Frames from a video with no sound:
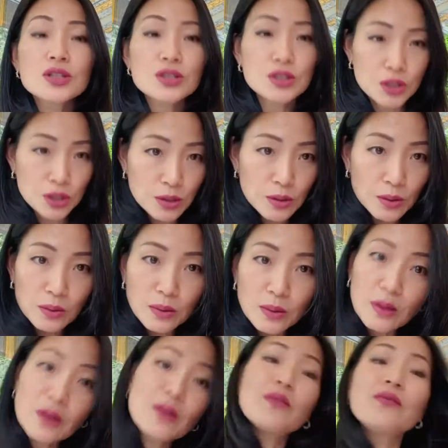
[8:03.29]
True,
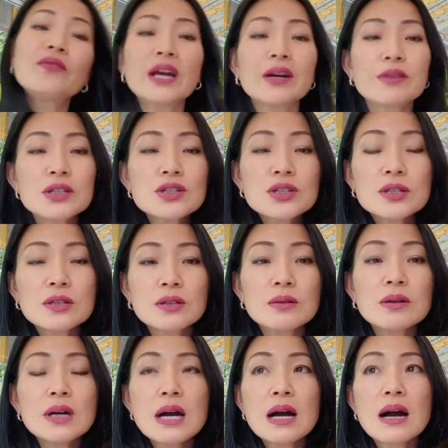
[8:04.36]
very true.
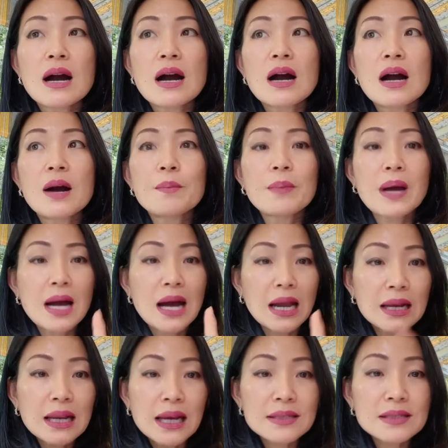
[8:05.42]

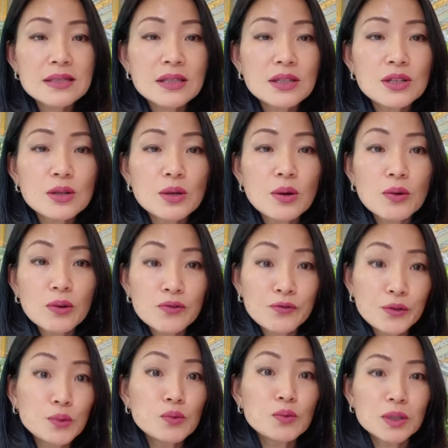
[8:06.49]
Unless your
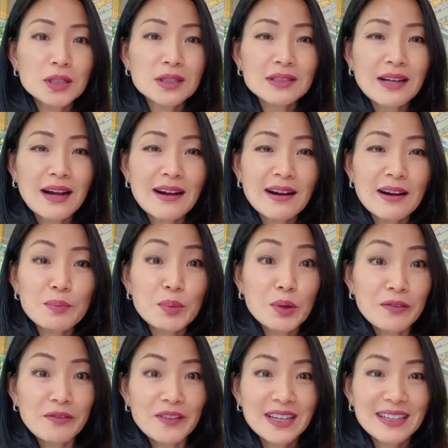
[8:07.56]
footwork are
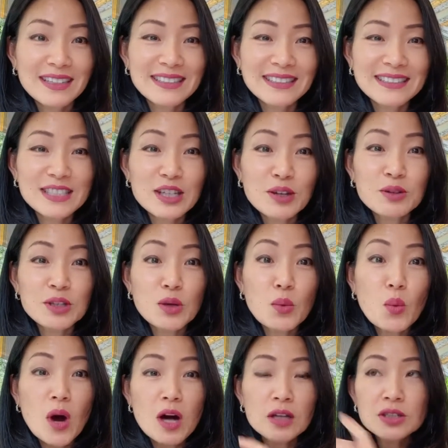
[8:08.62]
perfect. So you
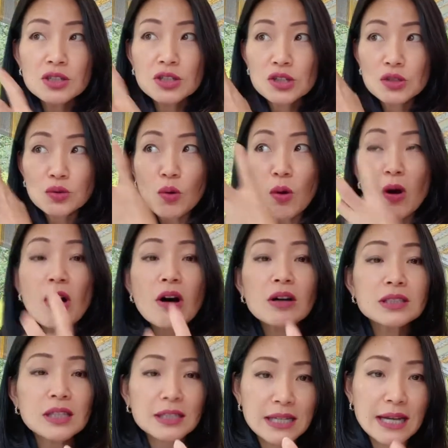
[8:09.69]
want to draw
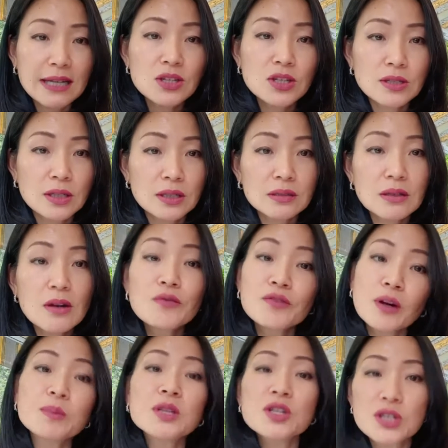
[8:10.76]
the attention
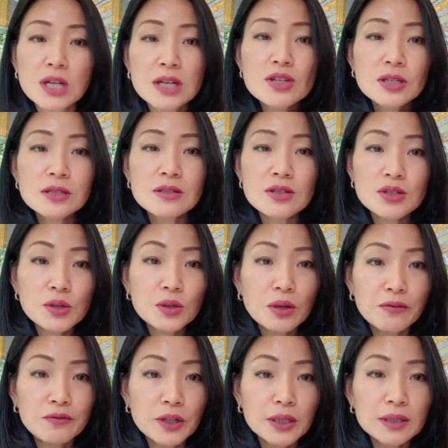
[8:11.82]
from the judges to your
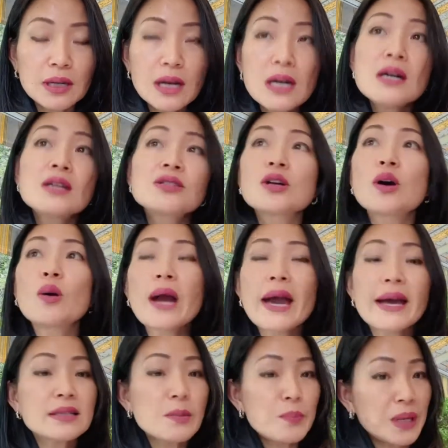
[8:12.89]
foot. So
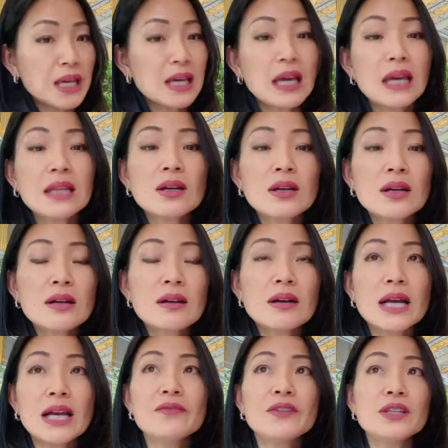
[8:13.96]
as a beginner,
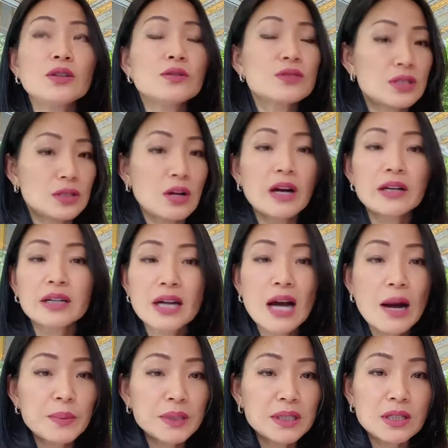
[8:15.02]
even you start a
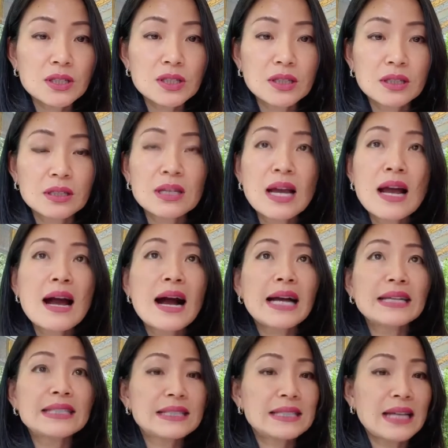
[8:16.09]
competition,
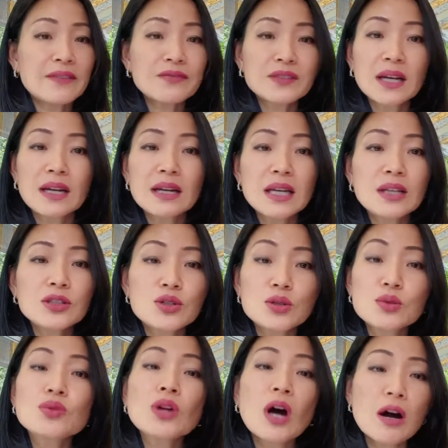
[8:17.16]
I definitely
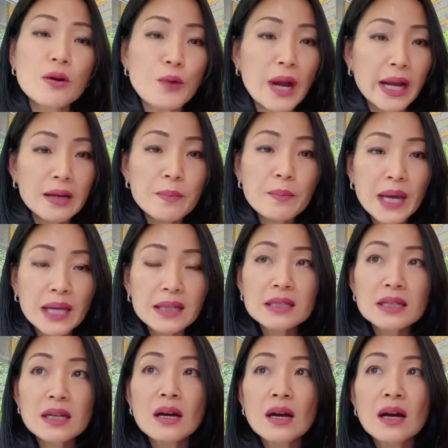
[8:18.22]
do not recommend
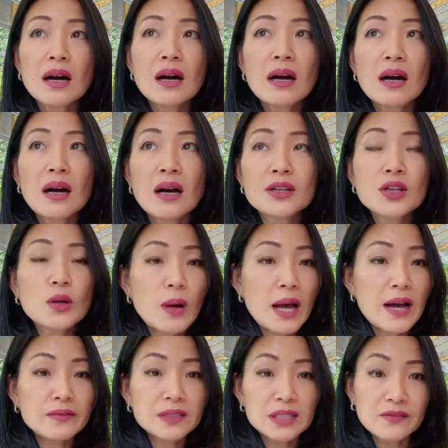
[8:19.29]
you
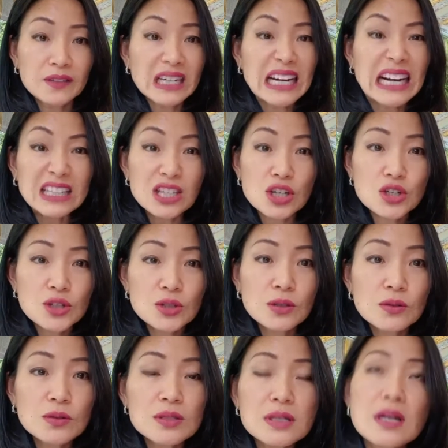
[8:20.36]
have different color
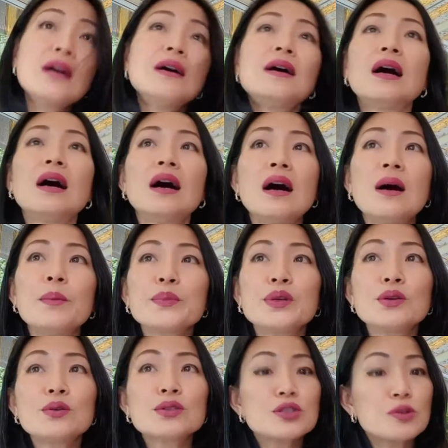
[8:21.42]
shoes.
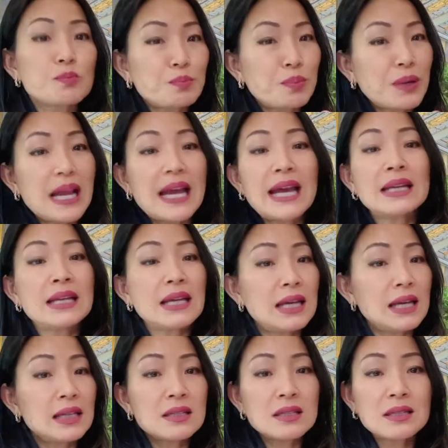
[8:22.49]
You should blend
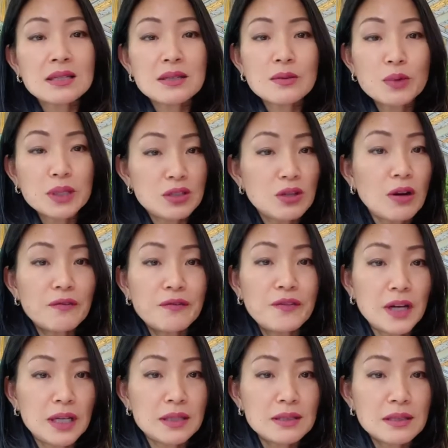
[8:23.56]
in with your
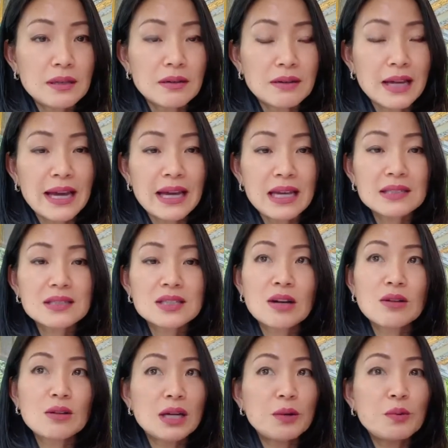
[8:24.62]
foot, okay?
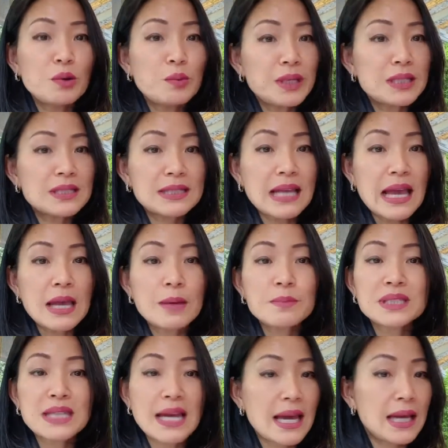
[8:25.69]
So it will be same
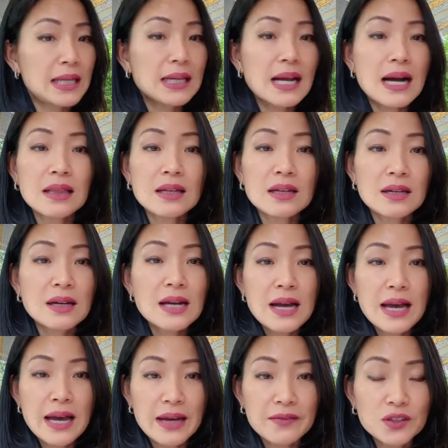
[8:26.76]
tan color
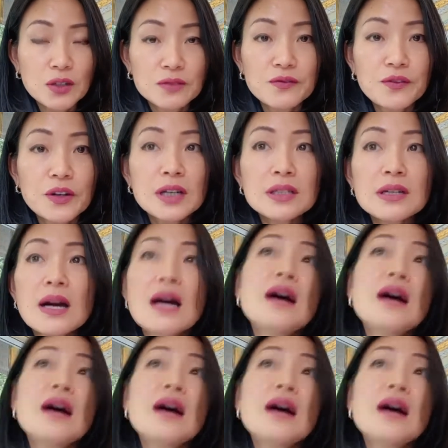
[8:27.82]
as your foot.